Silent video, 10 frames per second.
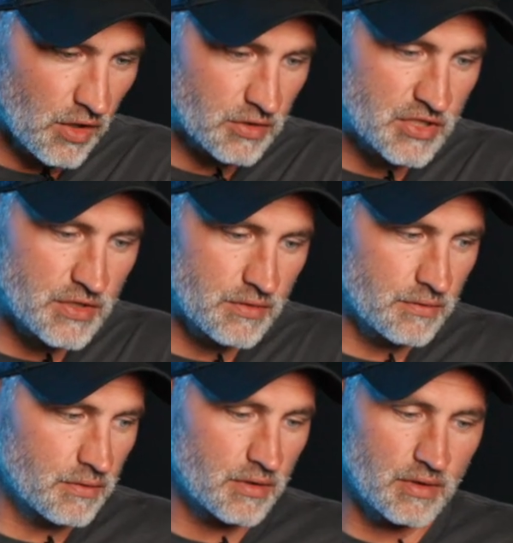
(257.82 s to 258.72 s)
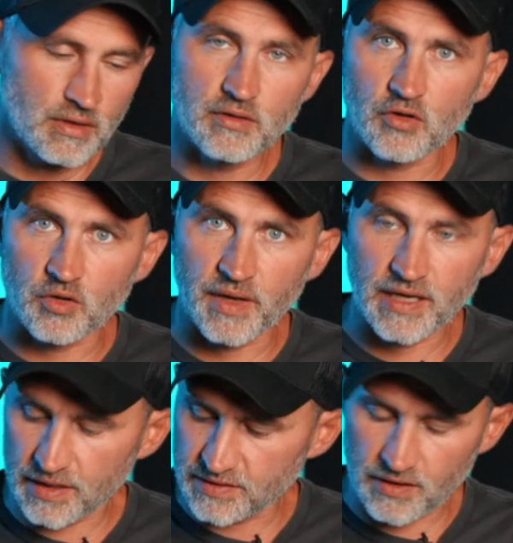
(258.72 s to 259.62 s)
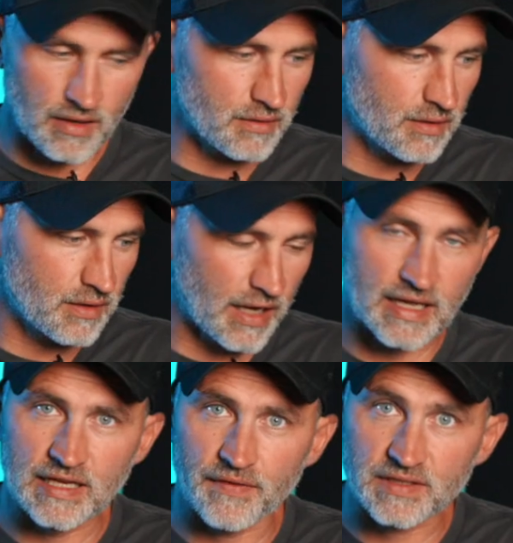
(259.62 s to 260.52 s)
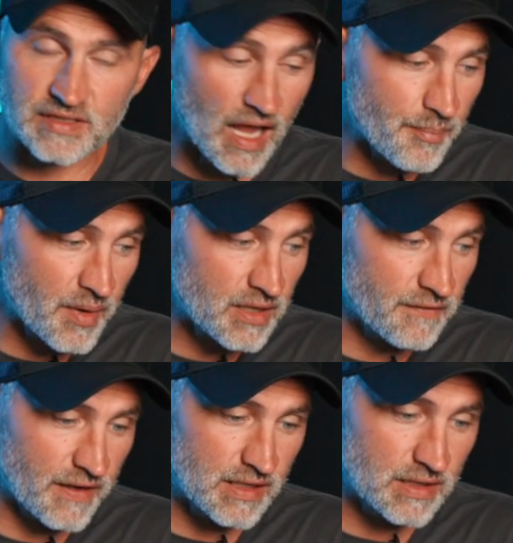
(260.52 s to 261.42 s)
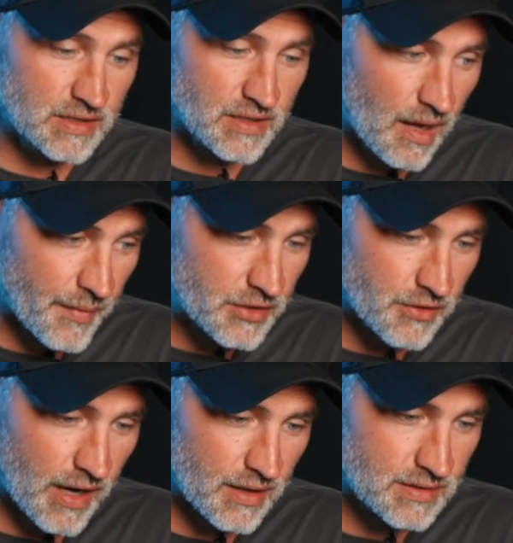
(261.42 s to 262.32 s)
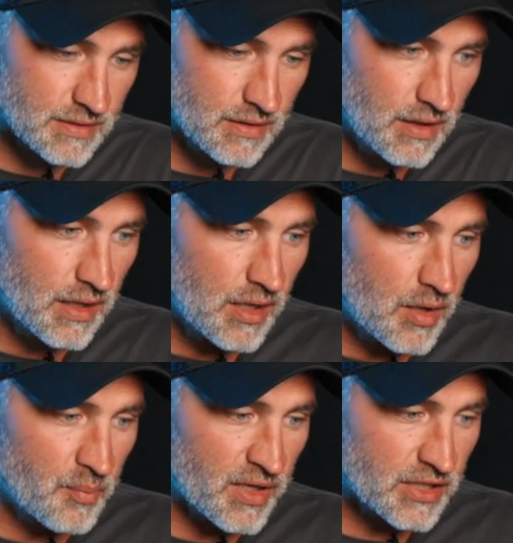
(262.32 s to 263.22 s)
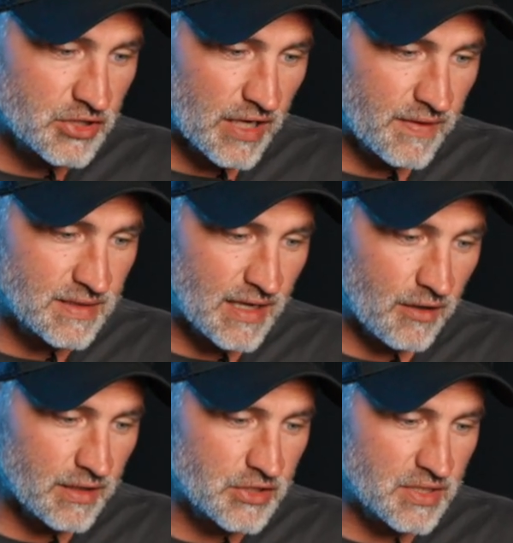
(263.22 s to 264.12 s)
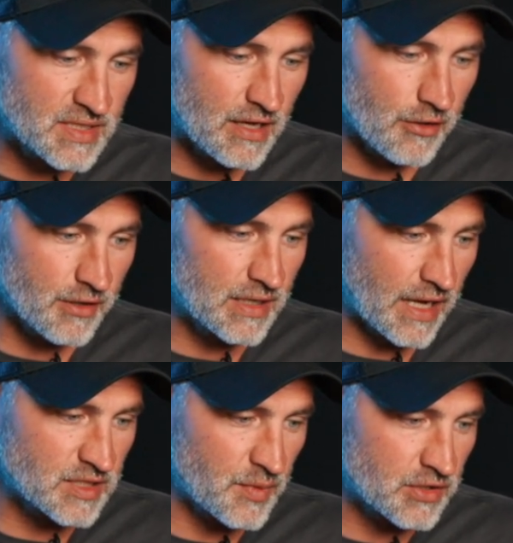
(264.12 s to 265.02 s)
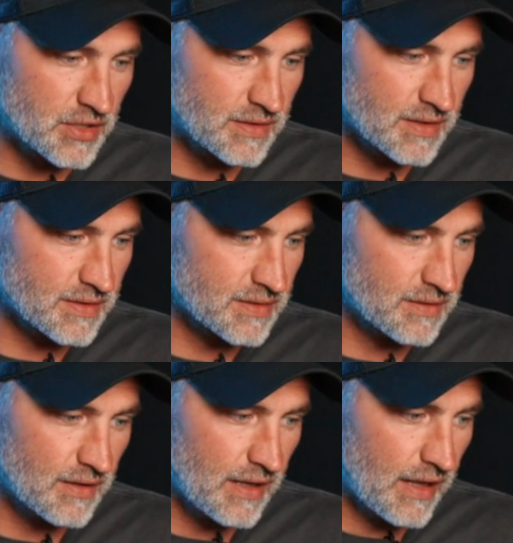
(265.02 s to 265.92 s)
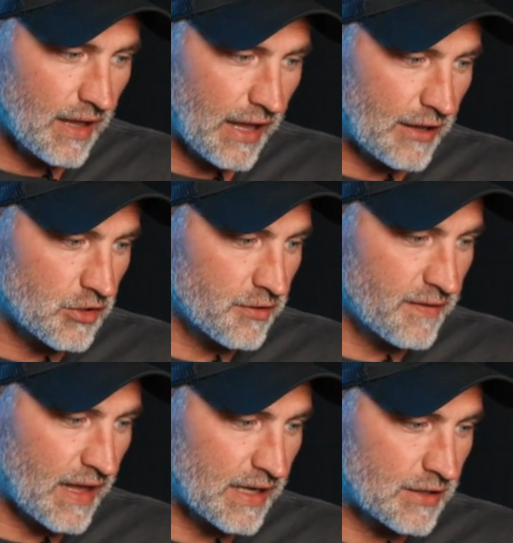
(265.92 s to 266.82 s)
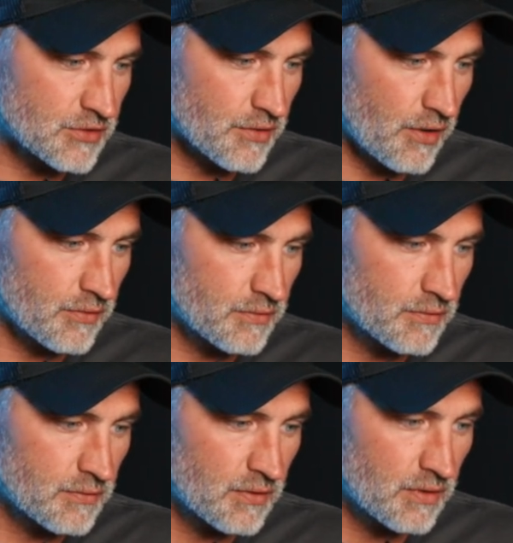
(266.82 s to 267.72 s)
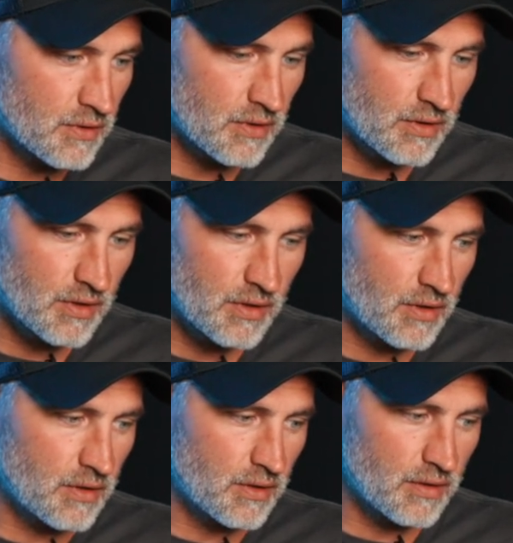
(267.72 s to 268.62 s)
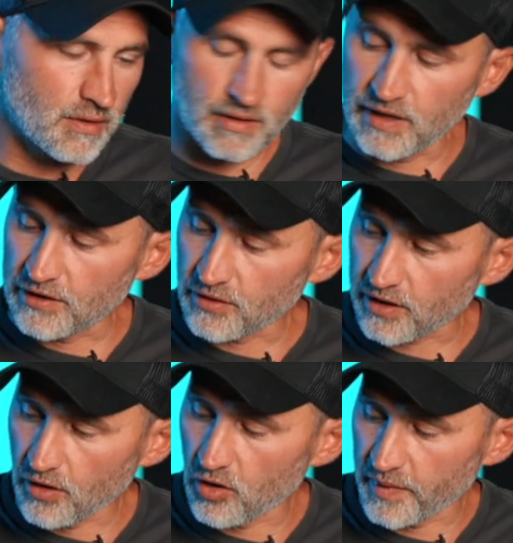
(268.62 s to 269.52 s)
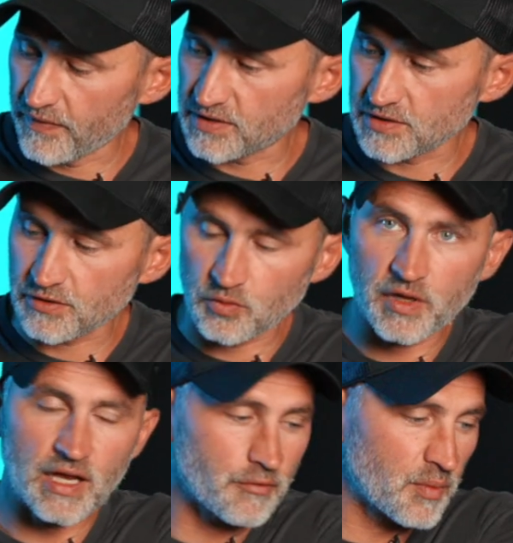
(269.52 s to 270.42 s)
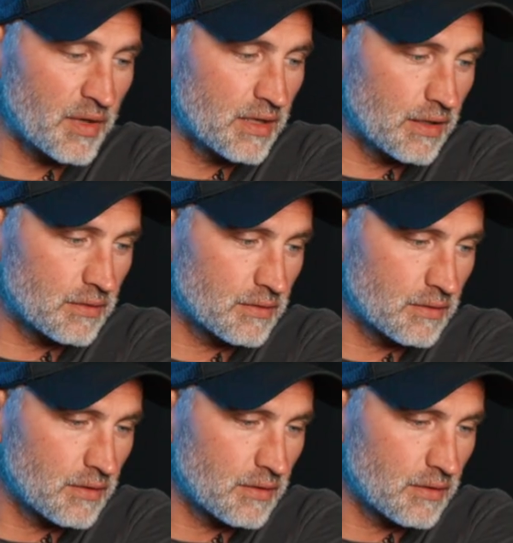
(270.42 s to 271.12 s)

Song 2, go to my next song. I can hit the stop button if I need to stop my tracks. But let's check this out. Let's just say you're in I Speak Jesus, and you're in that intro, and you're like, oh man, this is good. We got to repeat it.